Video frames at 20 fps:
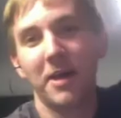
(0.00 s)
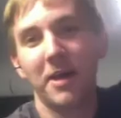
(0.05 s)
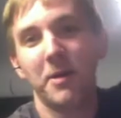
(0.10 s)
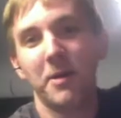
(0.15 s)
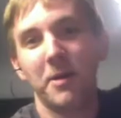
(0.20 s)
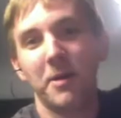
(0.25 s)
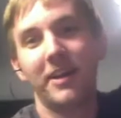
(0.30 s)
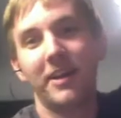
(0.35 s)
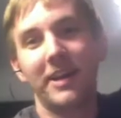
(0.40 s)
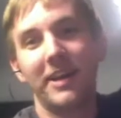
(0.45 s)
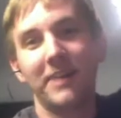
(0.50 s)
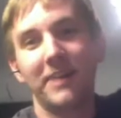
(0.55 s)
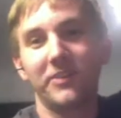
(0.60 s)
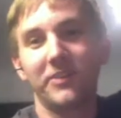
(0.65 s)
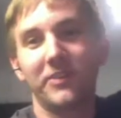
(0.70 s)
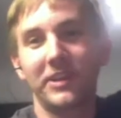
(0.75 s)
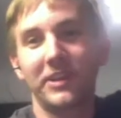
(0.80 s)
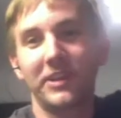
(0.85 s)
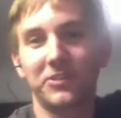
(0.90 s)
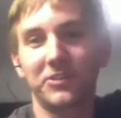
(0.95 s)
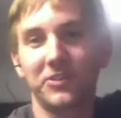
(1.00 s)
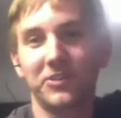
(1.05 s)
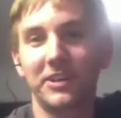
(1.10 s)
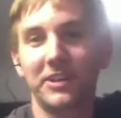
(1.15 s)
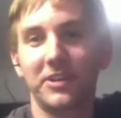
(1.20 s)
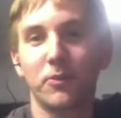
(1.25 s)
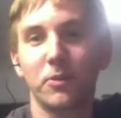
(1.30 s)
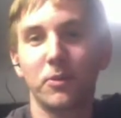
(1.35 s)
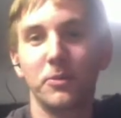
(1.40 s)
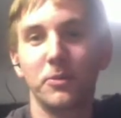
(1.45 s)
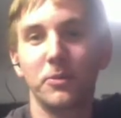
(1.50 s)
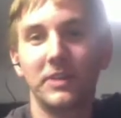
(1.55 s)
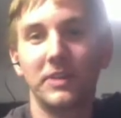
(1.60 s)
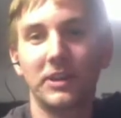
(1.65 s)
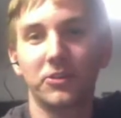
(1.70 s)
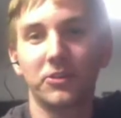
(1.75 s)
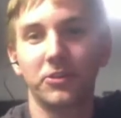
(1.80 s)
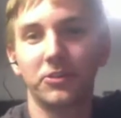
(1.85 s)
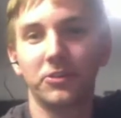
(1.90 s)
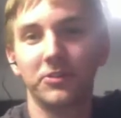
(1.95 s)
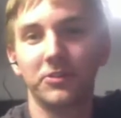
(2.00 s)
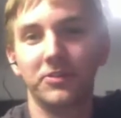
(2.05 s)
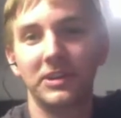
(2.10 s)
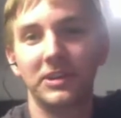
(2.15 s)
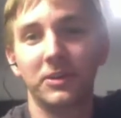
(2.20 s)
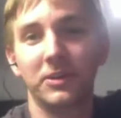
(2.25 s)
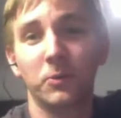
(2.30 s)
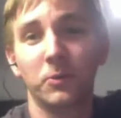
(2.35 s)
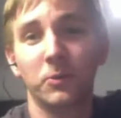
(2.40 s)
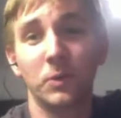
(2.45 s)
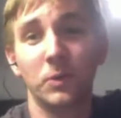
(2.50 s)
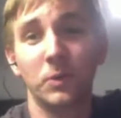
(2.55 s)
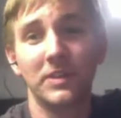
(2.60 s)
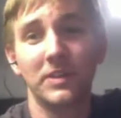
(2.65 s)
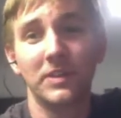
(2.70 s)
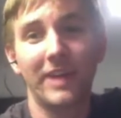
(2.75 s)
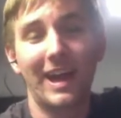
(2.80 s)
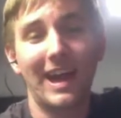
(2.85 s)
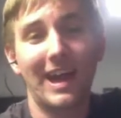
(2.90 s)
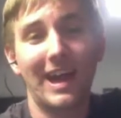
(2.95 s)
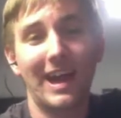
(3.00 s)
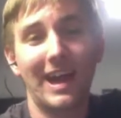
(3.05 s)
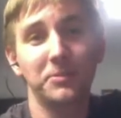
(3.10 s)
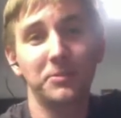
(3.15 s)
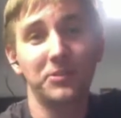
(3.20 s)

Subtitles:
landed a 4-movie exclusive deal with Adam Sandler.